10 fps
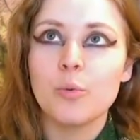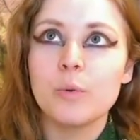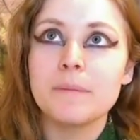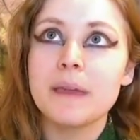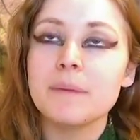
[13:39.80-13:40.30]

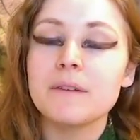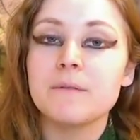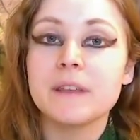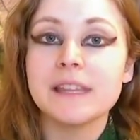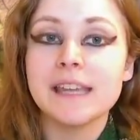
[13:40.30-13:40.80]
may be
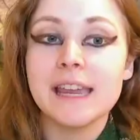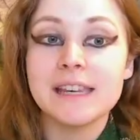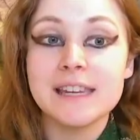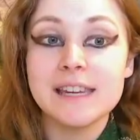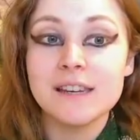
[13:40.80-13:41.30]
feeling a
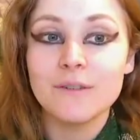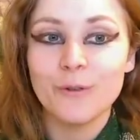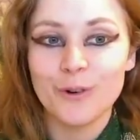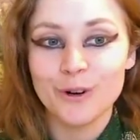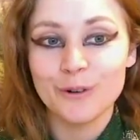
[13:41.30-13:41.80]
need
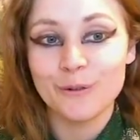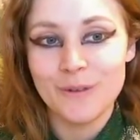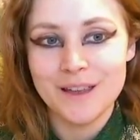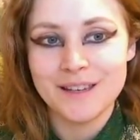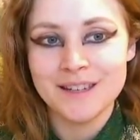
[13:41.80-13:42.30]
for
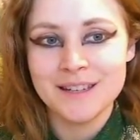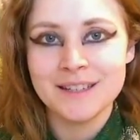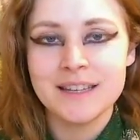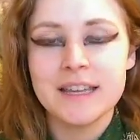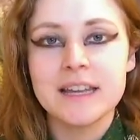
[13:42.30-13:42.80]
fun,
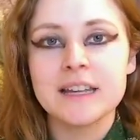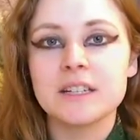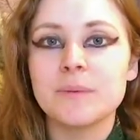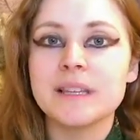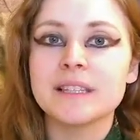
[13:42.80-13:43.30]
to
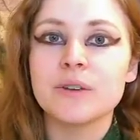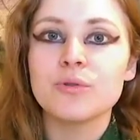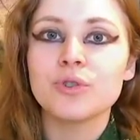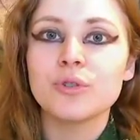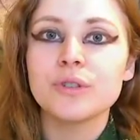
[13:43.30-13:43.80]
be
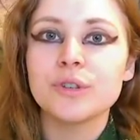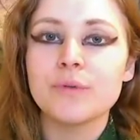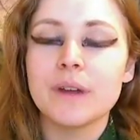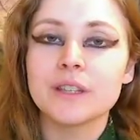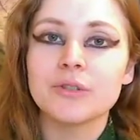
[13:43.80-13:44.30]
social, to
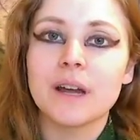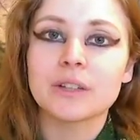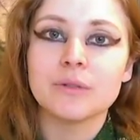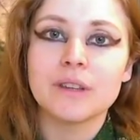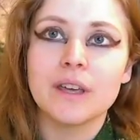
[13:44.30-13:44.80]
interact
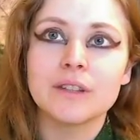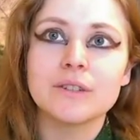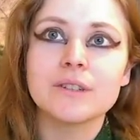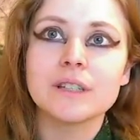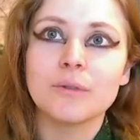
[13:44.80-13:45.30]
with
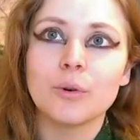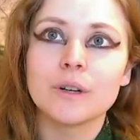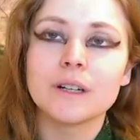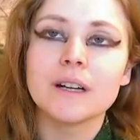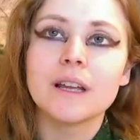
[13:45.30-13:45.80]
others,
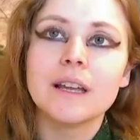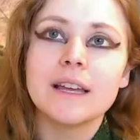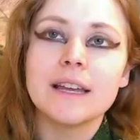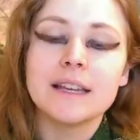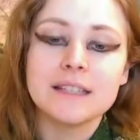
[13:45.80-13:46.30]
for
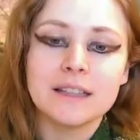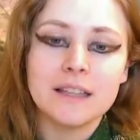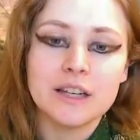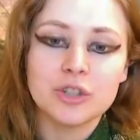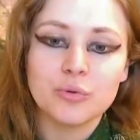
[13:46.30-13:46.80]

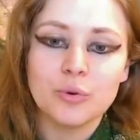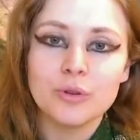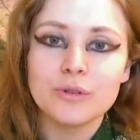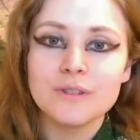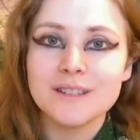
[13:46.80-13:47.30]

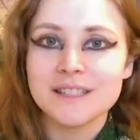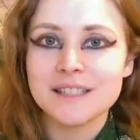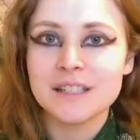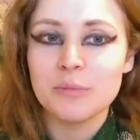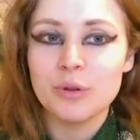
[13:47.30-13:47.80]
intellectual
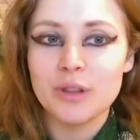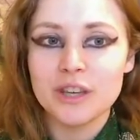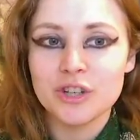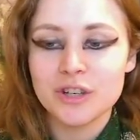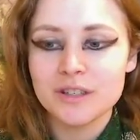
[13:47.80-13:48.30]

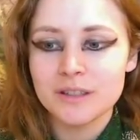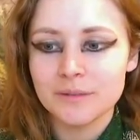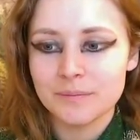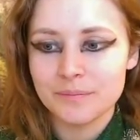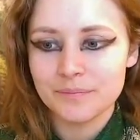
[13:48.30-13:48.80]
stimulation,
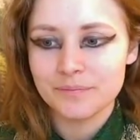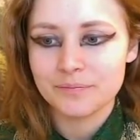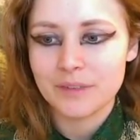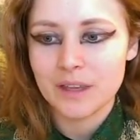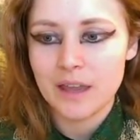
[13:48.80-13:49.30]

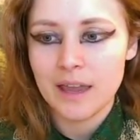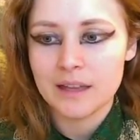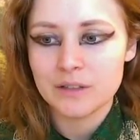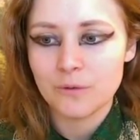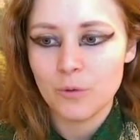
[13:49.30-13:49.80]

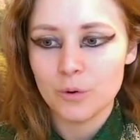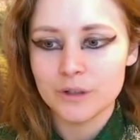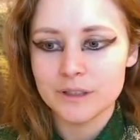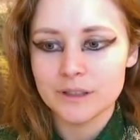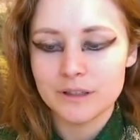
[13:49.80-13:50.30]
and
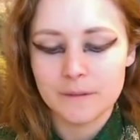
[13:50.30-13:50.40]
for